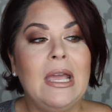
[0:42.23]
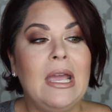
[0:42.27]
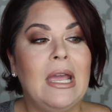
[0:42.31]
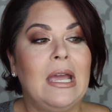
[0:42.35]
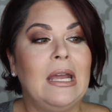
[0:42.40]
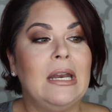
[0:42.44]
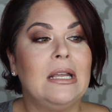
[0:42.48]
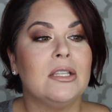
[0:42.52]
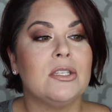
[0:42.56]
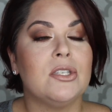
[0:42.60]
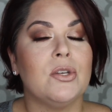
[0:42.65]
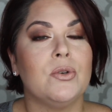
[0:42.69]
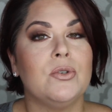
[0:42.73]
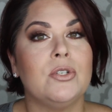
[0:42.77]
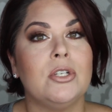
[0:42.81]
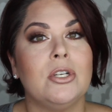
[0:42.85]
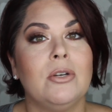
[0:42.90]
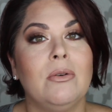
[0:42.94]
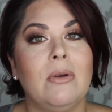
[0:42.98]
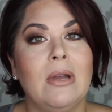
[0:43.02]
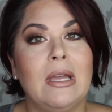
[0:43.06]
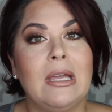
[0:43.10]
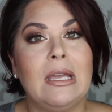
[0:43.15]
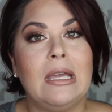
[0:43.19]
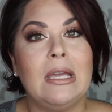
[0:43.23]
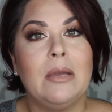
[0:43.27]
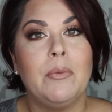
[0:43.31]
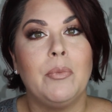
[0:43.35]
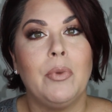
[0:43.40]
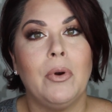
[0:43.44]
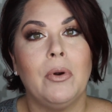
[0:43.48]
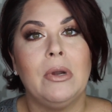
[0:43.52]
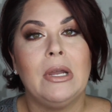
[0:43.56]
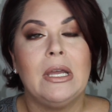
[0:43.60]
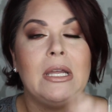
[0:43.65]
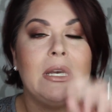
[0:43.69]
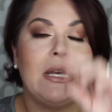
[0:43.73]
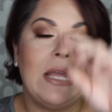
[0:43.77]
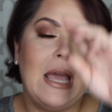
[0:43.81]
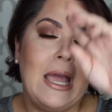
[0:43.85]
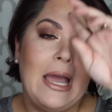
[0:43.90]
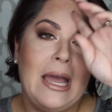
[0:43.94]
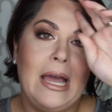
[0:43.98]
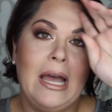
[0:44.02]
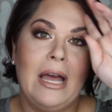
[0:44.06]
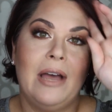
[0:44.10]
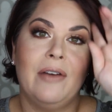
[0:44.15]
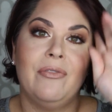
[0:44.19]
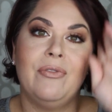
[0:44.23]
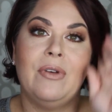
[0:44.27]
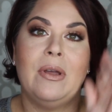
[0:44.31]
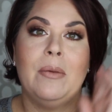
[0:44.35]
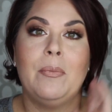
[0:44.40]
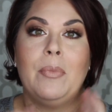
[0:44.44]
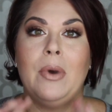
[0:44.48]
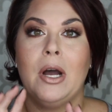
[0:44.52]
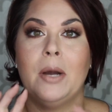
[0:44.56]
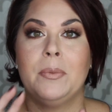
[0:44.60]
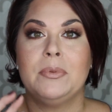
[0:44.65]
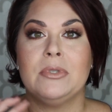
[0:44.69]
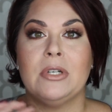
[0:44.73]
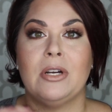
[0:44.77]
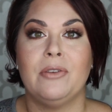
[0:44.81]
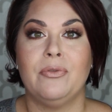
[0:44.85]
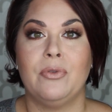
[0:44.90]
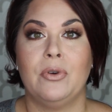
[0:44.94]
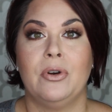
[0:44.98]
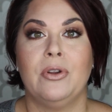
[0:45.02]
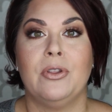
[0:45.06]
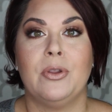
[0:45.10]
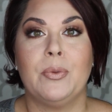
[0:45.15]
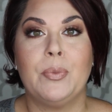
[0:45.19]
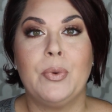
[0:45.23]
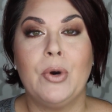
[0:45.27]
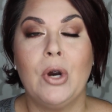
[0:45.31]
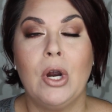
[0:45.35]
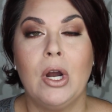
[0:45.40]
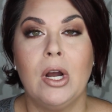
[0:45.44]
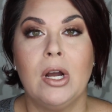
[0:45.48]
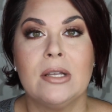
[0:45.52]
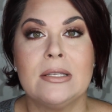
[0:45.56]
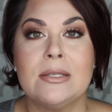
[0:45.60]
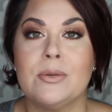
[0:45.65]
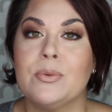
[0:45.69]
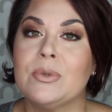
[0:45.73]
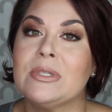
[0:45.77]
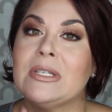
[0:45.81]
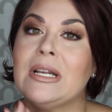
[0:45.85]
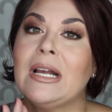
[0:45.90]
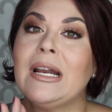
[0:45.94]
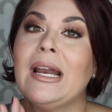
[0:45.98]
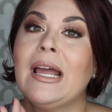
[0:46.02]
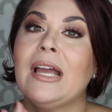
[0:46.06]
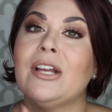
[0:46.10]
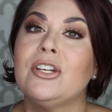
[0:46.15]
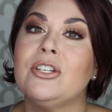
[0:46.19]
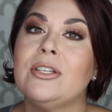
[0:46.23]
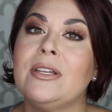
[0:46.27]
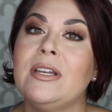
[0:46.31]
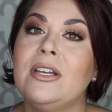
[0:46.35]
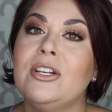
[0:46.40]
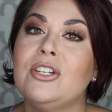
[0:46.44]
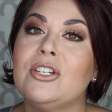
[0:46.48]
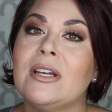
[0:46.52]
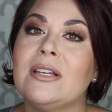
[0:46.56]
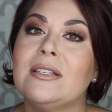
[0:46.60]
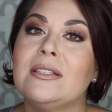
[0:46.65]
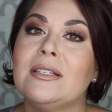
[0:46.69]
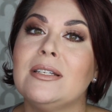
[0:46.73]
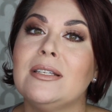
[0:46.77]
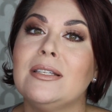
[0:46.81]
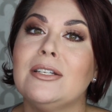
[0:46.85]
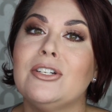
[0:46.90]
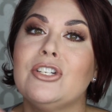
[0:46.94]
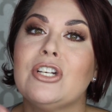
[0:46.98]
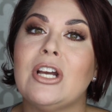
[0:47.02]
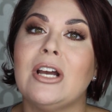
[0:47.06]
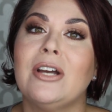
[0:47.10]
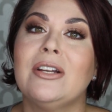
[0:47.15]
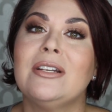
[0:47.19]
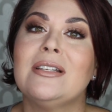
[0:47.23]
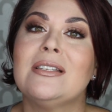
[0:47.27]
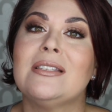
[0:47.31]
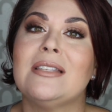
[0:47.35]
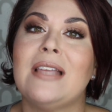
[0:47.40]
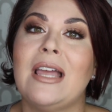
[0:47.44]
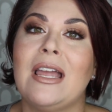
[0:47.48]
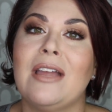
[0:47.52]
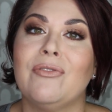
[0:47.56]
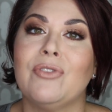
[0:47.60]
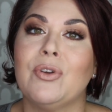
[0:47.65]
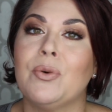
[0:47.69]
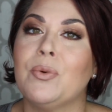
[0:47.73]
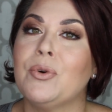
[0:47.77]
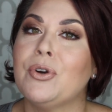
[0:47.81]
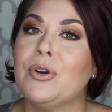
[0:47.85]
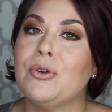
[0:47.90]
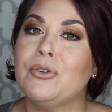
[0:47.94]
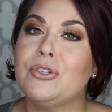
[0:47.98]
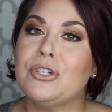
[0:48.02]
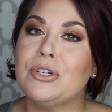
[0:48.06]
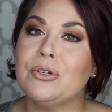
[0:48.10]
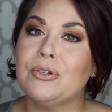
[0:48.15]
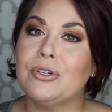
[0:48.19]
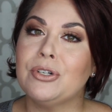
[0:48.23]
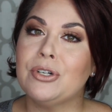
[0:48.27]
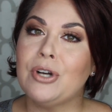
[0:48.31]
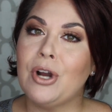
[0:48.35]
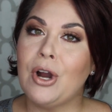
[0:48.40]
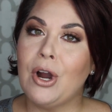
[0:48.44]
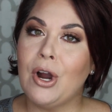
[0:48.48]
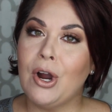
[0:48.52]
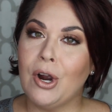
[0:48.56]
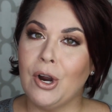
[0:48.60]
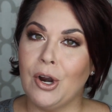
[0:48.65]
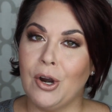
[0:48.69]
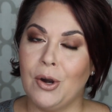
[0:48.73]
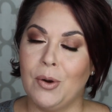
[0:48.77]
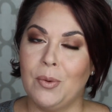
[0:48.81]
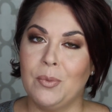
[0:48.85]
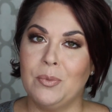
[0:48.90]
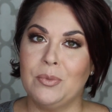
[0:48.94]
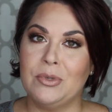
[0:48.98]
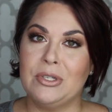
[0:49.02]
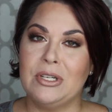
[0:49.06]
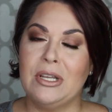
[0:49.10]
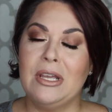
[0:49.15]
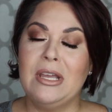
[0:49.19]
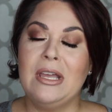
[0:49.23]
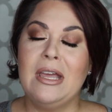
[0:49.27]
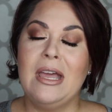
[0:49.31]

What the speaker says: And in so doing, he broke it in half and popped off one of the prongs. It was not actually ingested. The child is safe. There were no children harmed.